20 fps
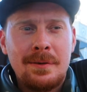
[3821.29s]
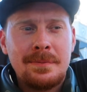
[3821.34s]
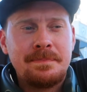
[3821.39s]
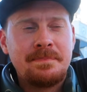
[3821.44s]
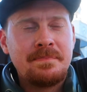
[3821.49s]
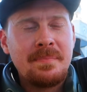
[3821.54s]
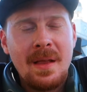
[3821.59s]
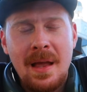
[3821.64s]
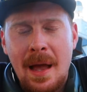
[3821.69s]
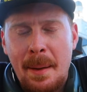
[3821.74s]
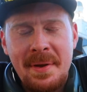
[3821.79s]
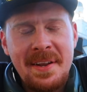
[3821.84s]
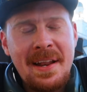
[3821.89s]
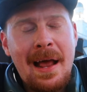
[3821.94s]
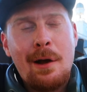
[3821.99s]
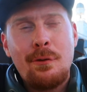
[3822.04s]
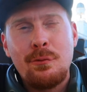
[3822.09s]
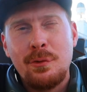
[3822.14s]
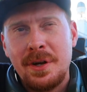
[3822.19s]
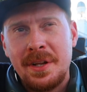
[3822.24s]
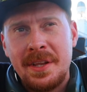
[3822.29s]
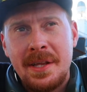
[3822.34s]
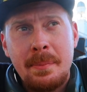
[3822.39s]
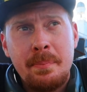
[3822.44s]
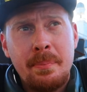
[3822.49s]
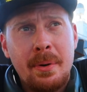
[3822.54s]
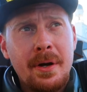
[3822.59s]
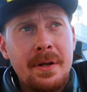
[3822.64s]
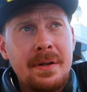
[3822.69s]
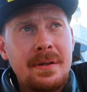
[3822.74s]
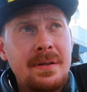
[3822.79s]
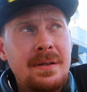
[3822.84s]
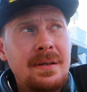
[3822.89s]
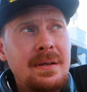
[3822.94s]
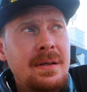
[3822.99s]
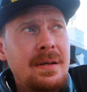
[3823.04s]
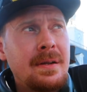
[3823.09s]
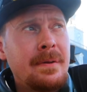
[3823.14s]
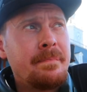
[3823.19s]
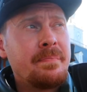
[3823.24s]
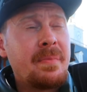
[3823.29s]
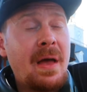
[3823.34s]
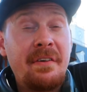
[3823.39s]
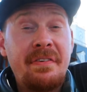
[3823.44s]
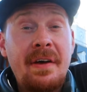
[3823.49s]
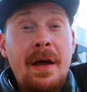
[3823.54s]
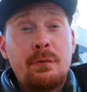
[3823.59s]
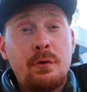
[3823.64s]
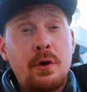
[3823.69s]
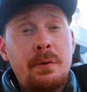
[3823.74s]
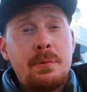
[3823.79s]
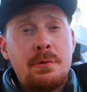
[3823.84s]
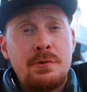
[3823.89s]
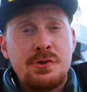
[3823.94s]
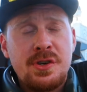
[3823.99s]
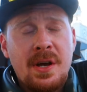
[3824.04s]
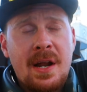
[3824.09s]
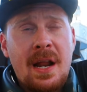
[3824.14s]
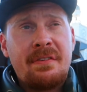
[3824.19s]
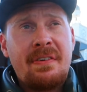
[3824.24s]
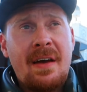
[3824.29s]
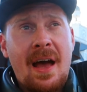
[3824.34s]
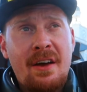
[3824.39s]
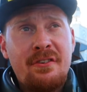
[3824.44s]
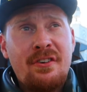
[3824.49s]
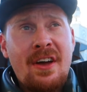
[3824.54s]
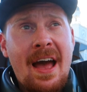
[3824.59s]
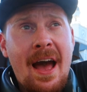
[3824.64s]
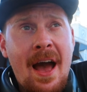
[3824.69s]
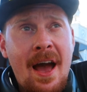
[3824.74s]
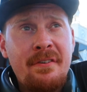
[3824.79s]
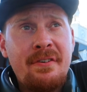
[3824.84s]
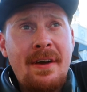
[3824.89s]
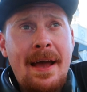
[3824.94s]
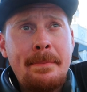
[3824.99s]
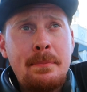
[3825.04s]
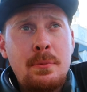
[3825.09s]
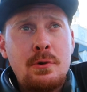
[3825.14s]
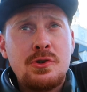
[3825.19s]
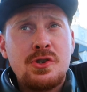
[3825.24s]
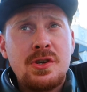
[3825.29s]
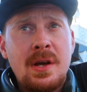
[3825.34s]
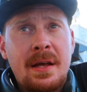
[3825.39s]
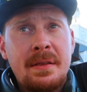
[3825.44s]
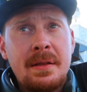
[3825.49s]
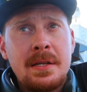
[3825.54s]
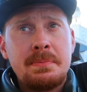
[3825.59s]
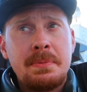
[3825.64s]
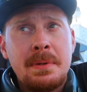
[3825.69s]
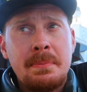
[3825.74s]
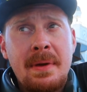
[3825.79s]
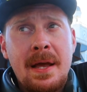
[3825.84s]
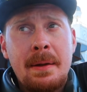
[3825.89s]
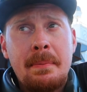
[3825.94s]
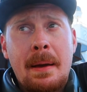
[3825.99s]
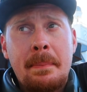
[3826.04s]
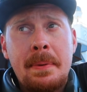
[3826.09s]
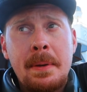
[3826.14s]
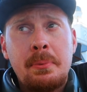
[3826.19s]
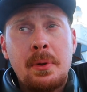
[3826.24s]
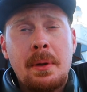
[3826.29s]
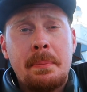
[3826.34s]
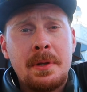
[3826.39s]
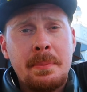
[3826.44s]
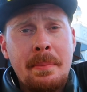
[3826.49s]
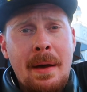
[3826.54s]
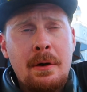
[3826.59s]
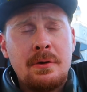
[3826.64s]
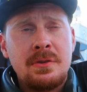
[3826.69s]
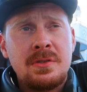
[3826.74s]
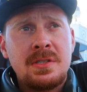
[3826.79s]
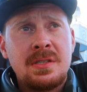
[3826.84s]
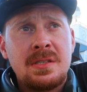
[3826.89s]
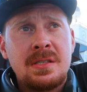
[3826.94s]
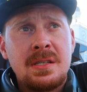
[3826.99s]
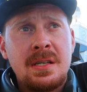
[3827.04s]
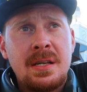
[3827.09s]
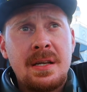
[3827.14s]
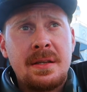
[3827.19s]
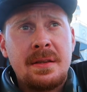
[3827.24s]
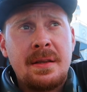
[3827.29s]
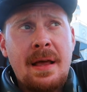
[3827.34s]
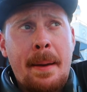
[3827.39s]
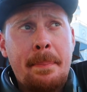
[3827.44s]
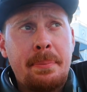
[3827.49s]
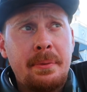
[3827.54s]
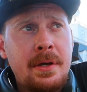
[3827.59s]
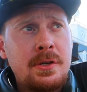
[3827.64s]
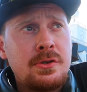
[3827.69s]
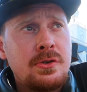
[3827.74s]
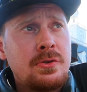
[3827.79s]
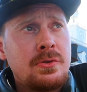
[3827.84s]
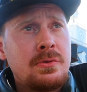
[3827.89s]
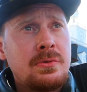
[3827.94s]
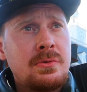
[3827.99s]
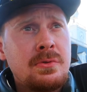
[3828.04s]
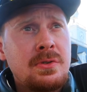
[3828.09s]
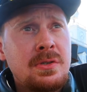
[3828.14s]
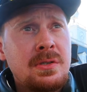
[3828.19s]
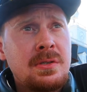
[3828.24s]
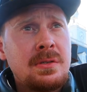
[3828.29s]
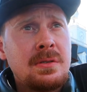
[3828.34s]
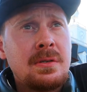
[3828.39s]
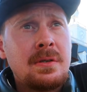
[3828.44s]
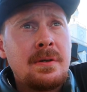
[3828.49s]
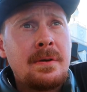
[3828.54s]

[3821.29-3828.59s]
I mean, not really, but I've had real moonshine. I've, I've, I've had moonshine that's been made by people up in the mountains in the Appalachians,